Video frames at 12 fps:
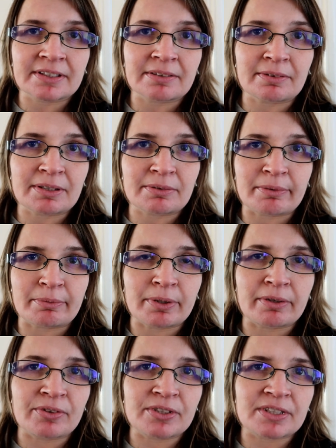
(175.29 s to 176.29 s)
So which we
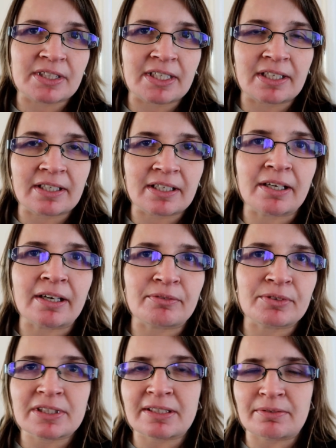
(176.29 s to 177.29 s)
would have just seen, I've
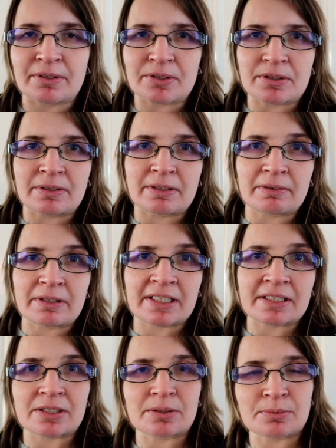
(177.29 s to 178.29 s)
just
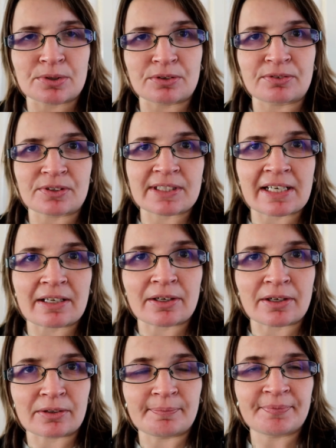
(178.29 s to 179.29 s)
listed some stuff for sale
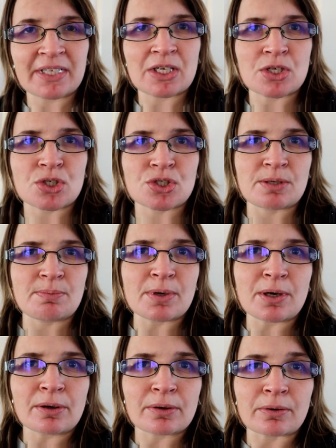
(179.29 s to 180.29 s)
on
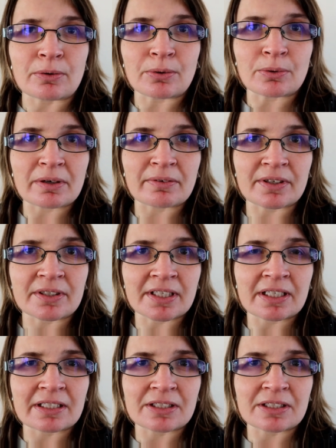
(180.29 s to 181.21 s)
Shiplock, or however you say it,